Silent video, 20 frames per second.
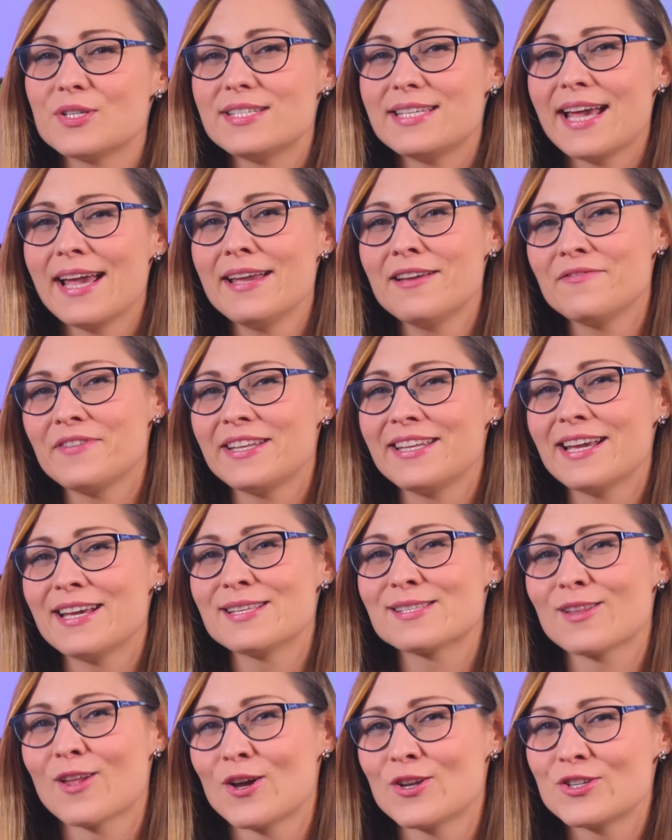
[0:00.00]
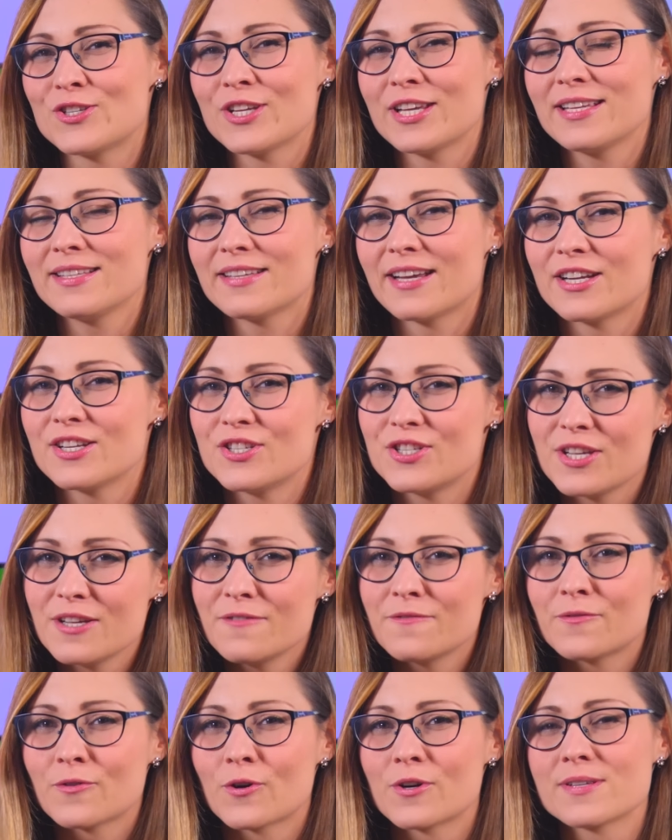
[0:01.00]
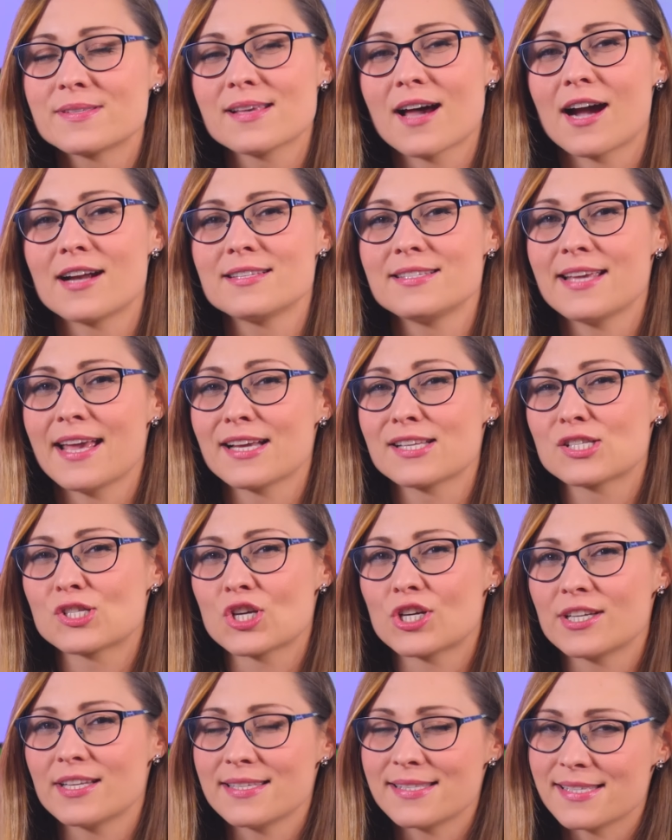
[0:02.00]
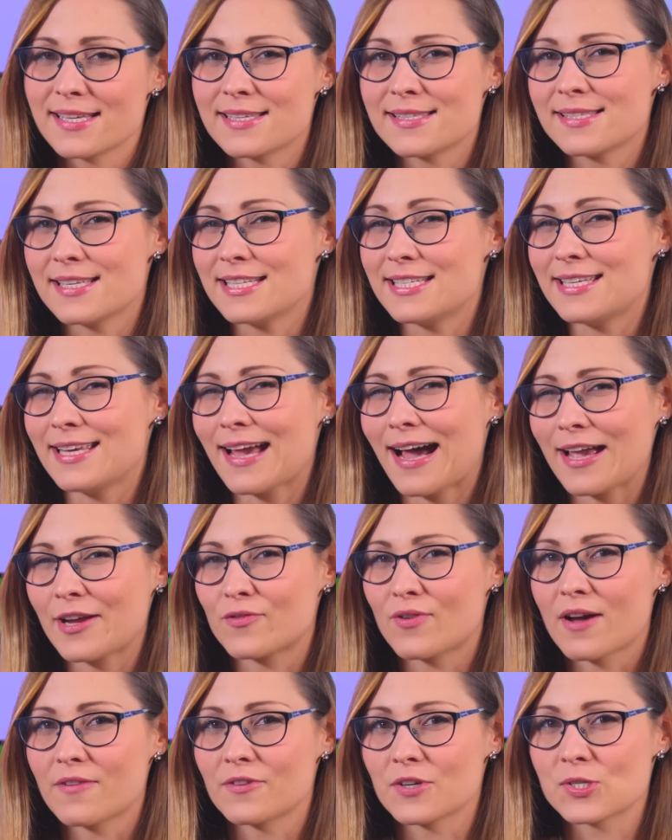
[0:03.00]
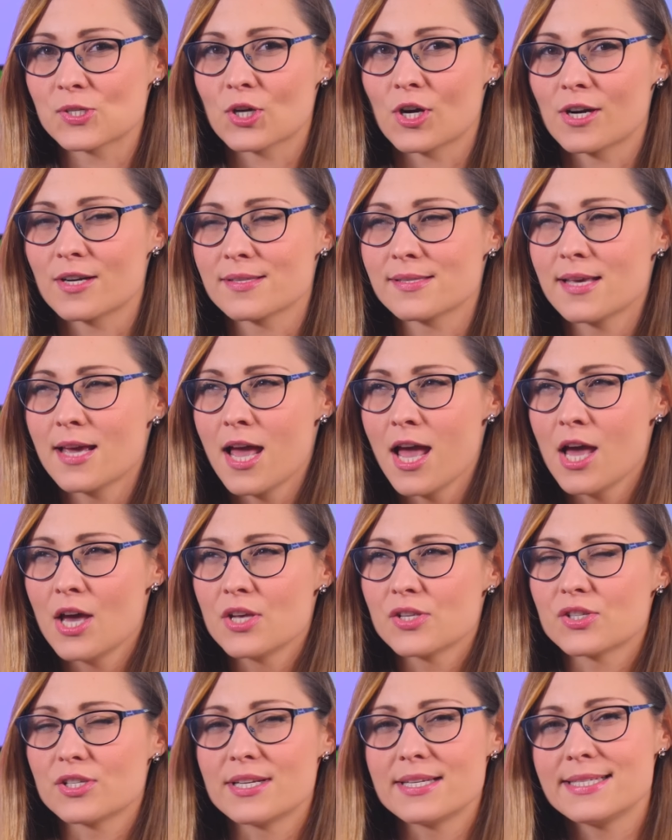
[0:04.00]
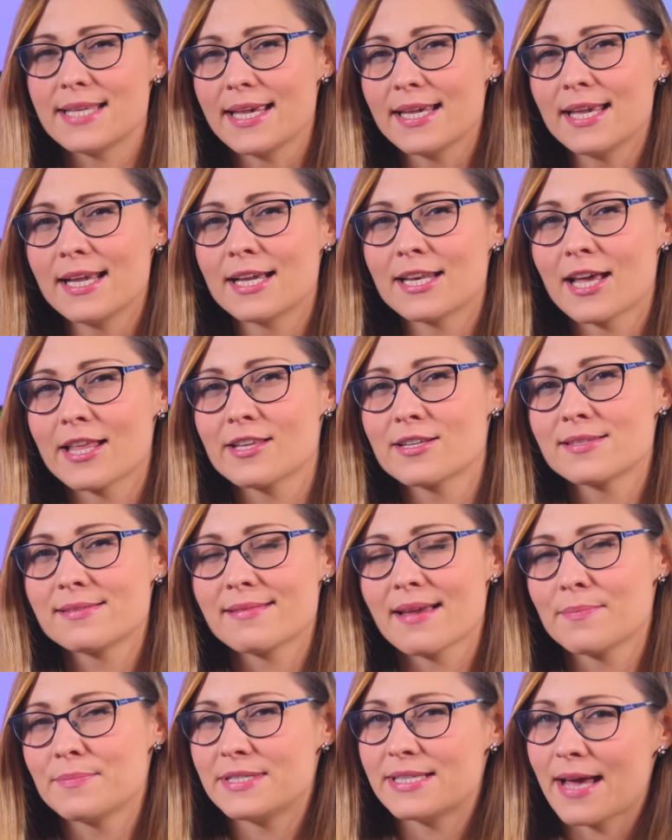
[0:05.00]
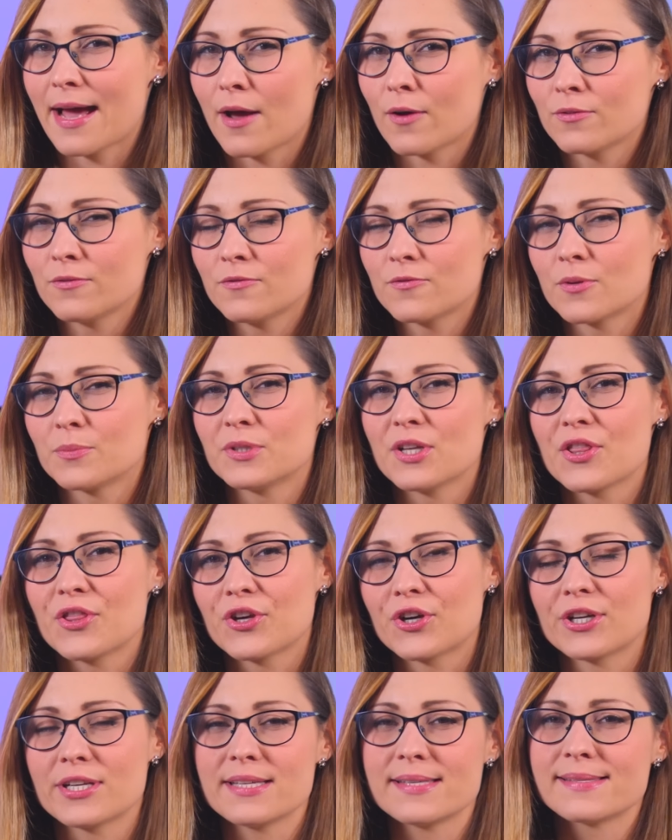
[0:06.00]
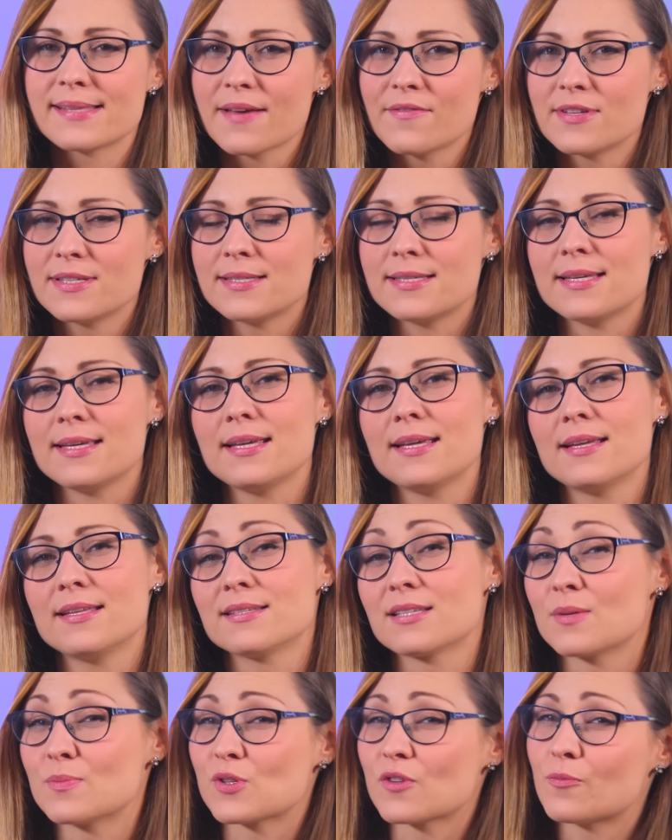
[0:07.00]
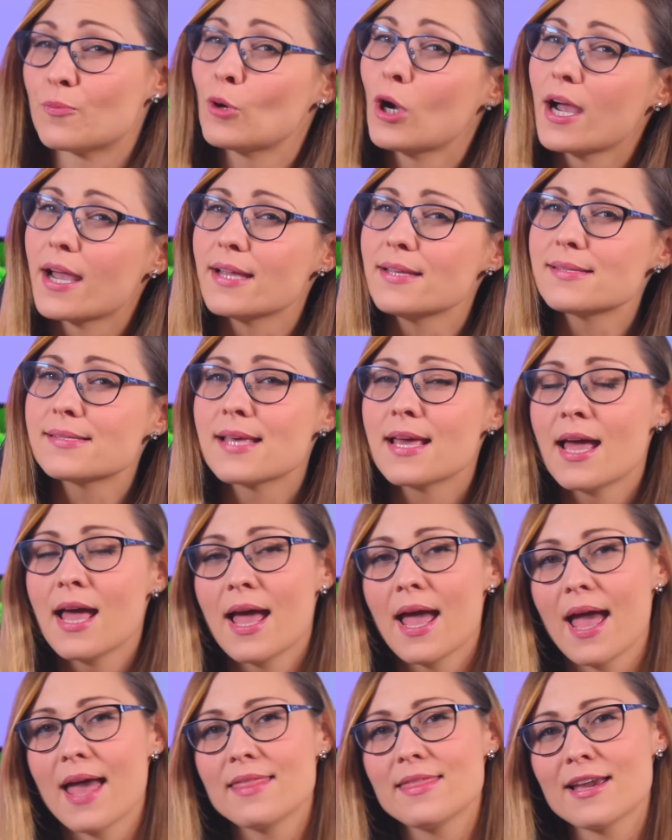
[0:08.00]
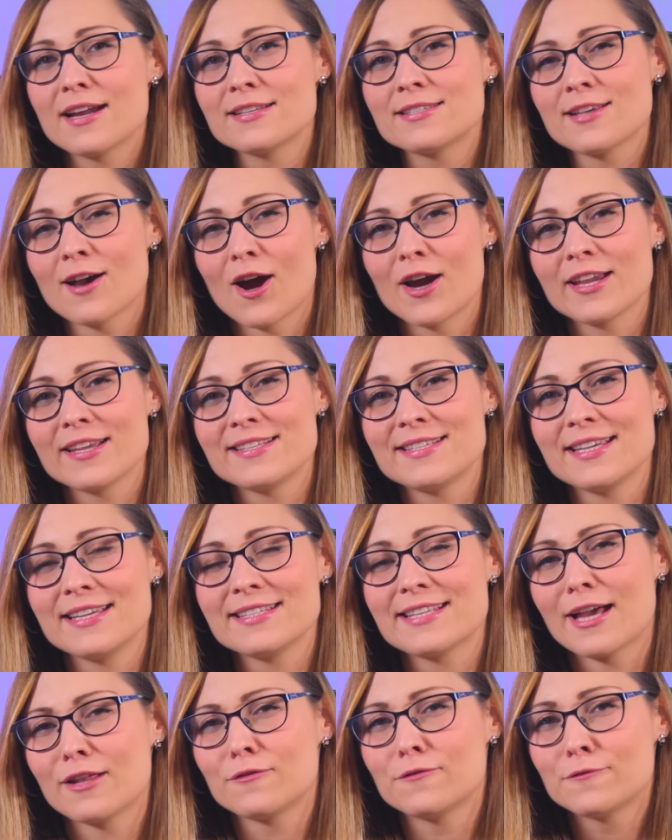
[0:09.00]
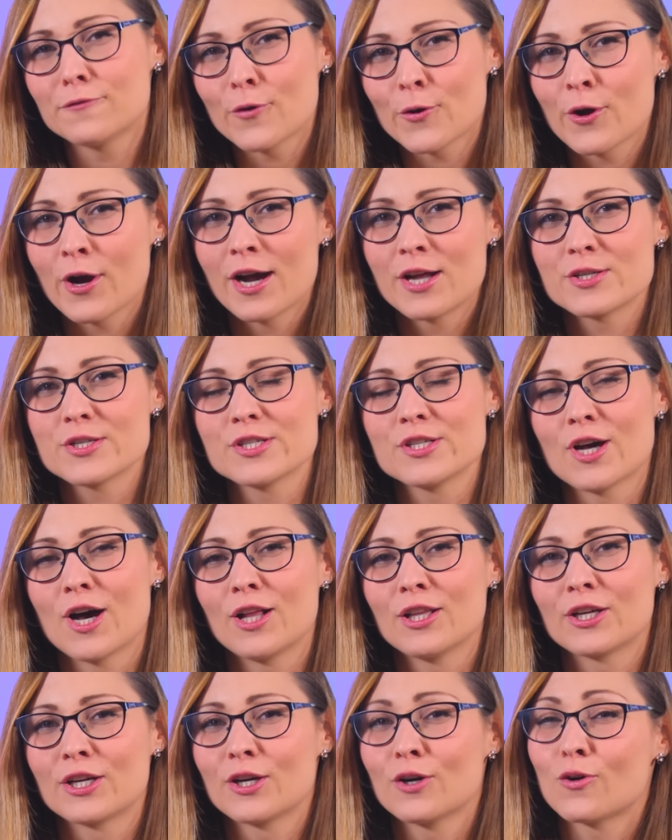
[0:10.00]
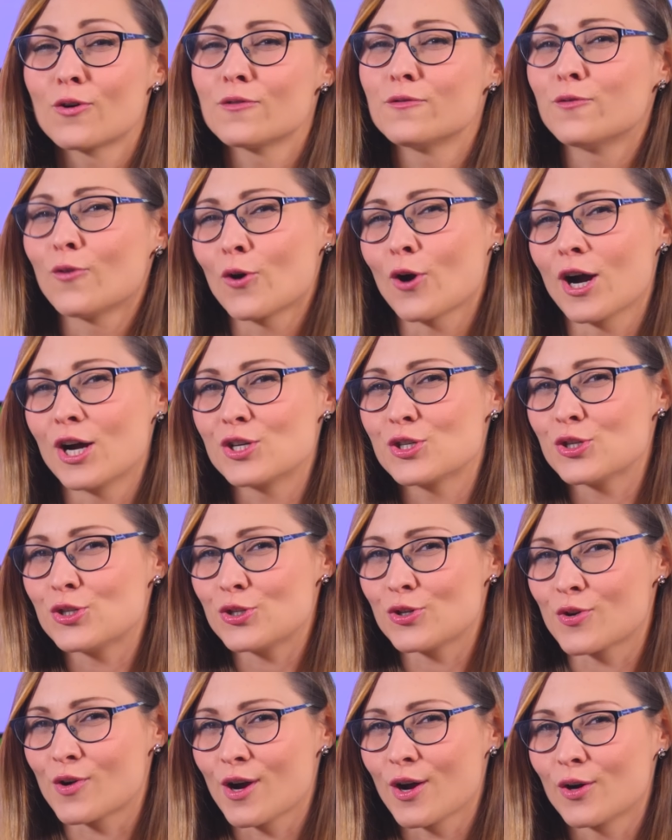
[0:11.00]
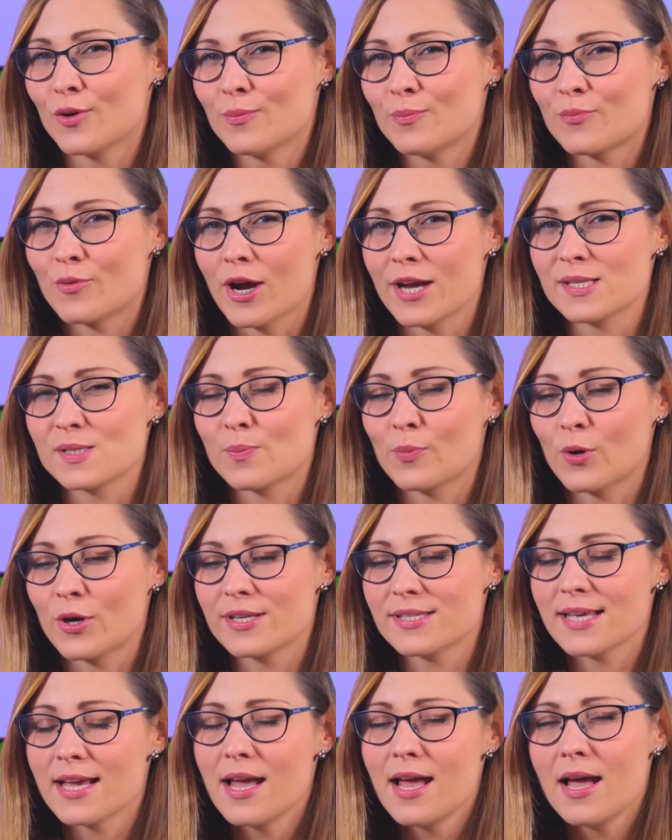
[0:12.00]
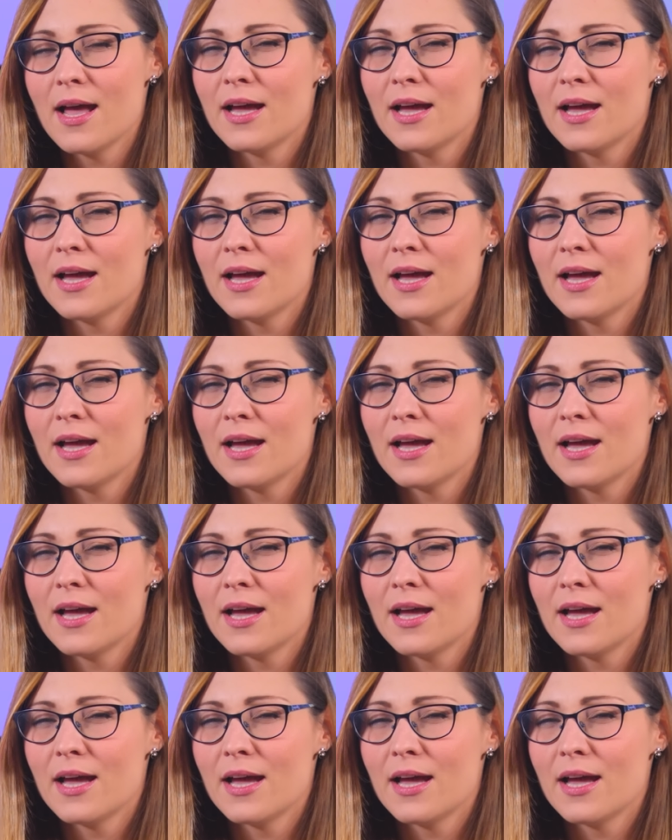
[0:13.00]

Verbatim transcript: Today, NVIDIA is launching their GeForce R T X thirty sixty T I graphics cards. So they're taking another step down from the thirty seventy in terms of price, and they're targeting that four hundred dollars or four hundred euro price point.